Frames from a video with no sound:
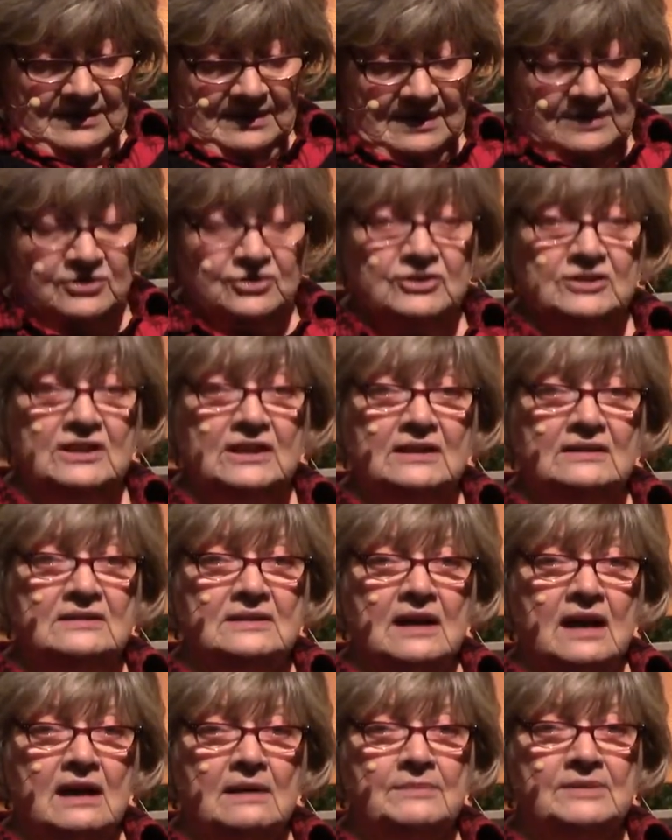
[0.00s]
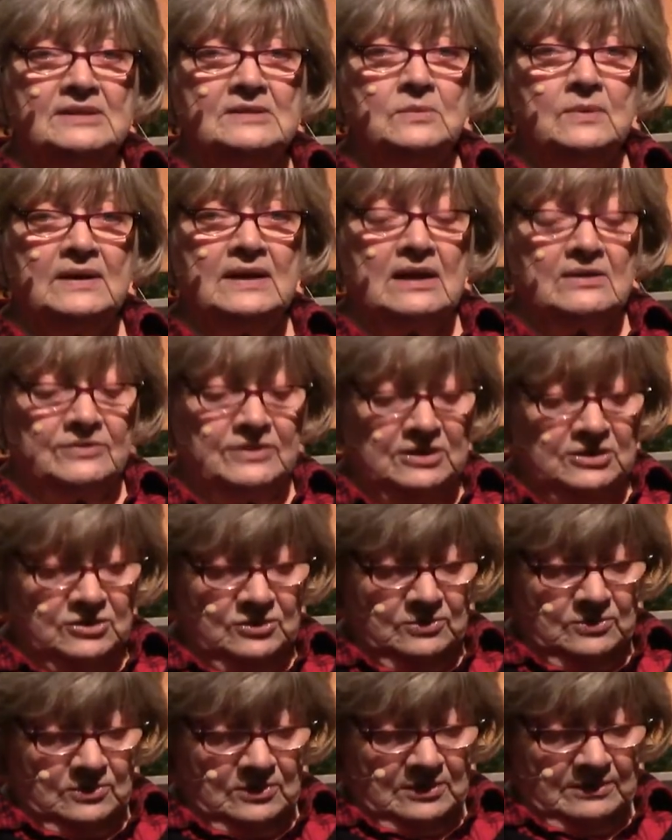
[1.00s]
and she and Thomas went out the
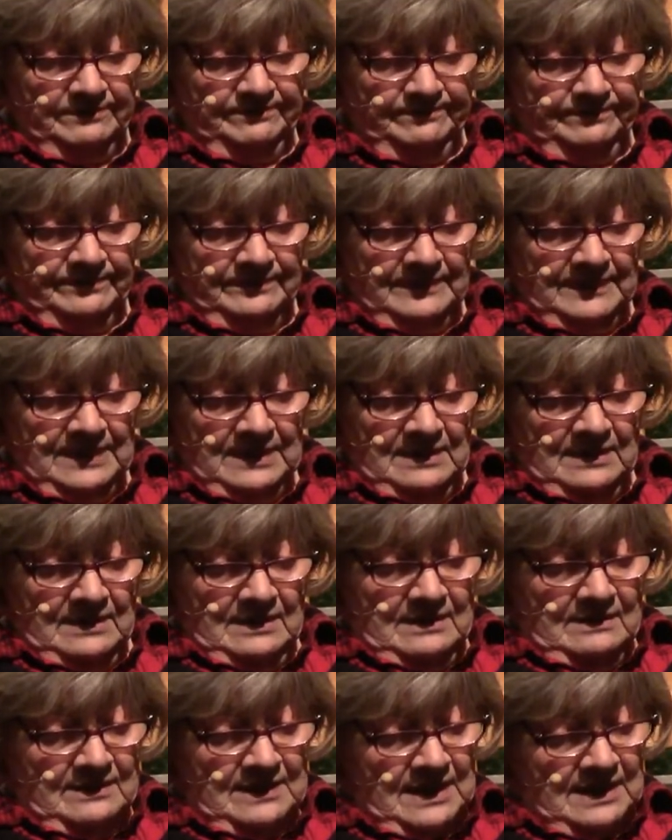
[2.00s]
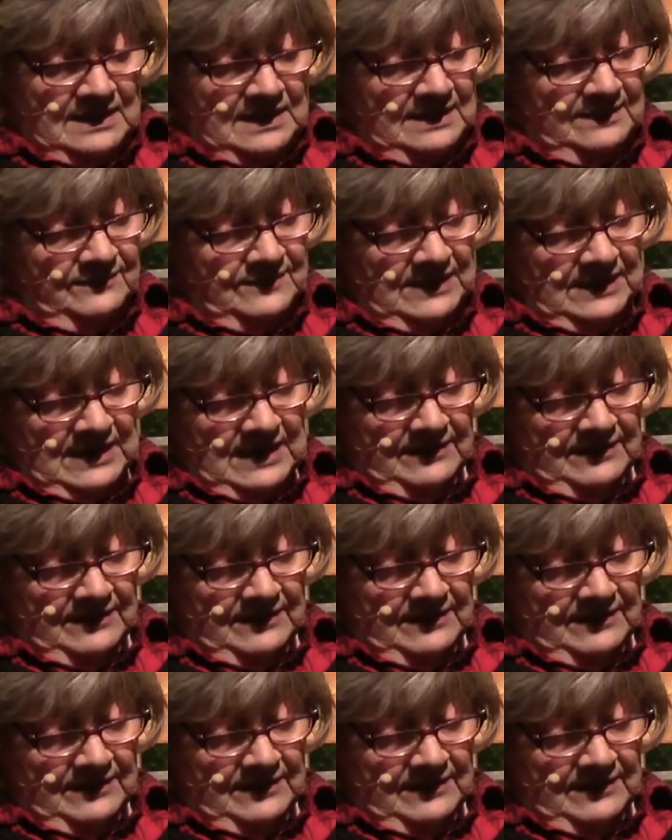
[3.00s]
door. That evening,